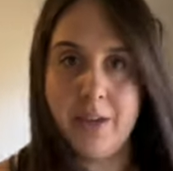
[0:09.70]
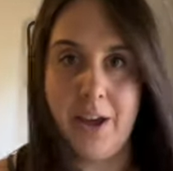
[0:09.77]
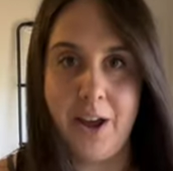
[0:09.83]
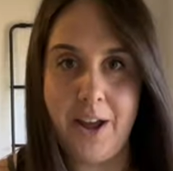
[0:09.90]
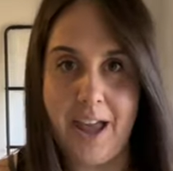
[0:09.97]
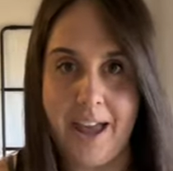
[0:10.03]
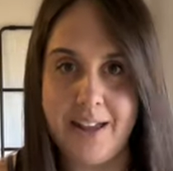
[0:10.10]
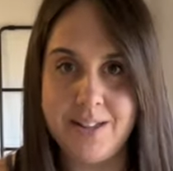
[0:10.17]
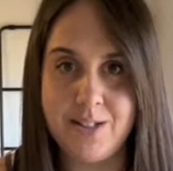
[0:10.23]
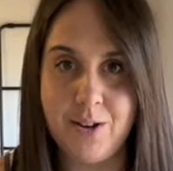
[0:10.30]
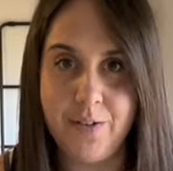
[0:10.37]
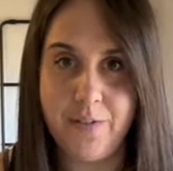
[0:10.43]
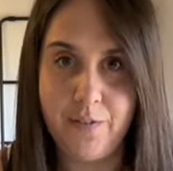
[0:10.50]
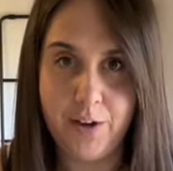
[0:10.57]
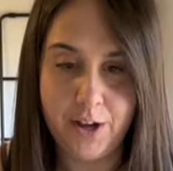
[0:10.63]
Okay, so
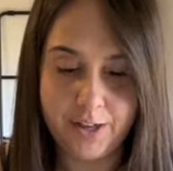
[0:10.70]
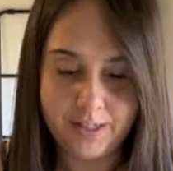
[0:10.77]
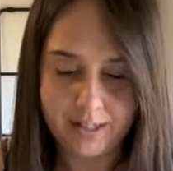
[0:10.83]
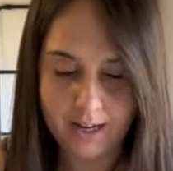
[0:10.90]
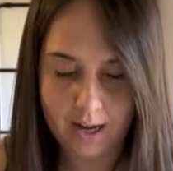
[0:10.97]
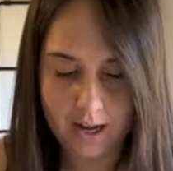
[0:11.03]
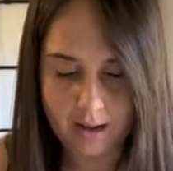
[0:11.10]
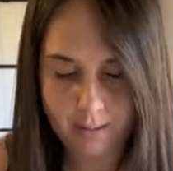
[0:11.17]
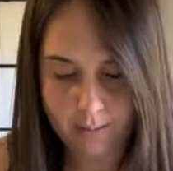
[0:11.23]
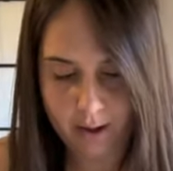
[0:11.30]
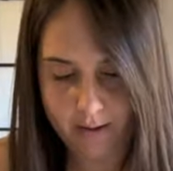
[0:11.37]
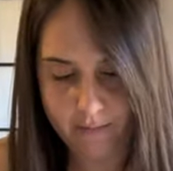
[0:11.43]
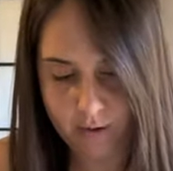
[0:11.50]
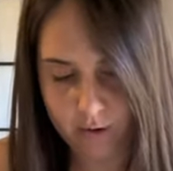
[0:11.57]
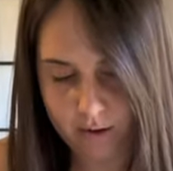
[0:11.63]
first up,
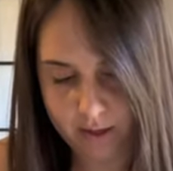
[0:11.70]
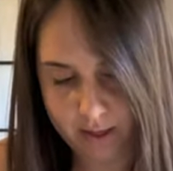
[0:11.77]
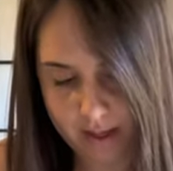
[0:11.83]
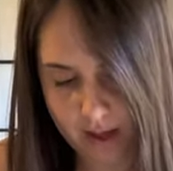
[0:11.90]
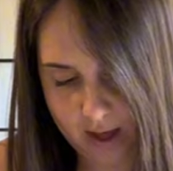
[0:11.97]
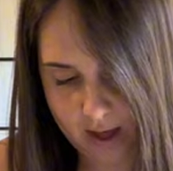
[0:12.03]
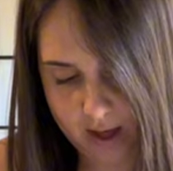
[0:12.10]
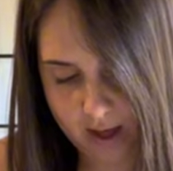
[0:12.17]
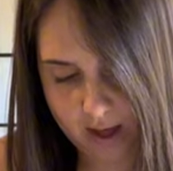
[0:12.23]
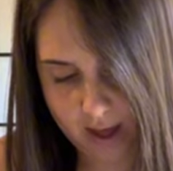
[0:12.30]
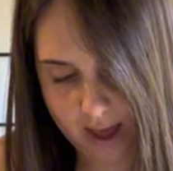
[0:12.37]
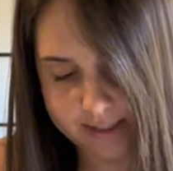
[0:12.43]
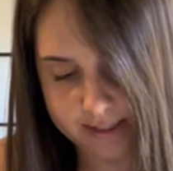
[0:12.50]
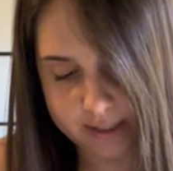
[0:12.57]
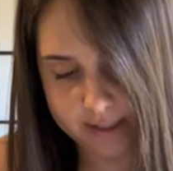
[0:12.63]
I've got the
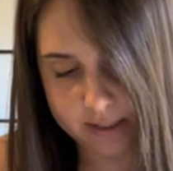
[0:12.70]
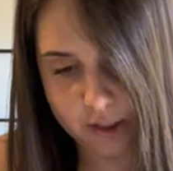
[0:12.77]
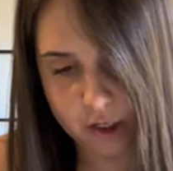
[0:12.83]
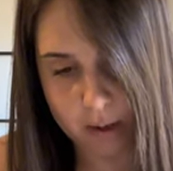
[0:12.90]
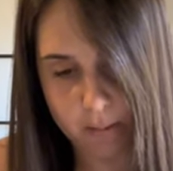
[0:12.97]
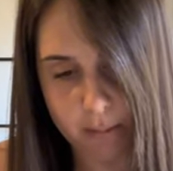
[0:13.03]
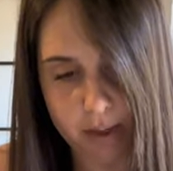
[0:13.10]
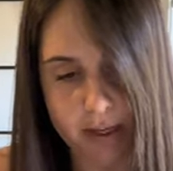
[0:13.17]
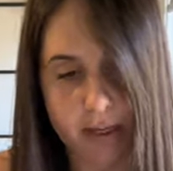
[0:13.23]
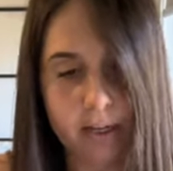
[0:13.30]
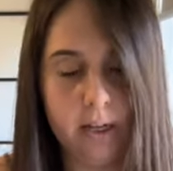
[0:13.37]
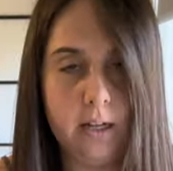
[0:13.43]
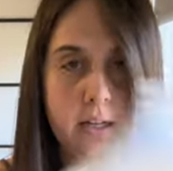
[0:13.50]
Cassie jumper